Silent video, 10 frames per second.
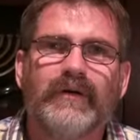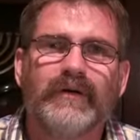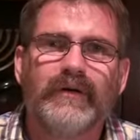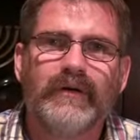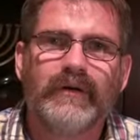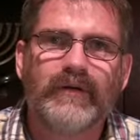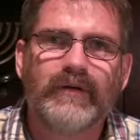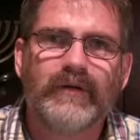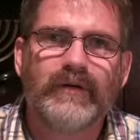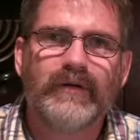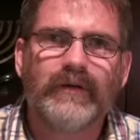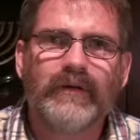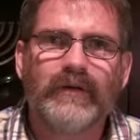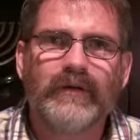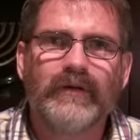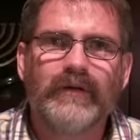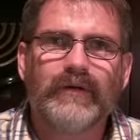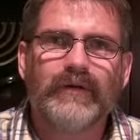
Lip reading: (silence)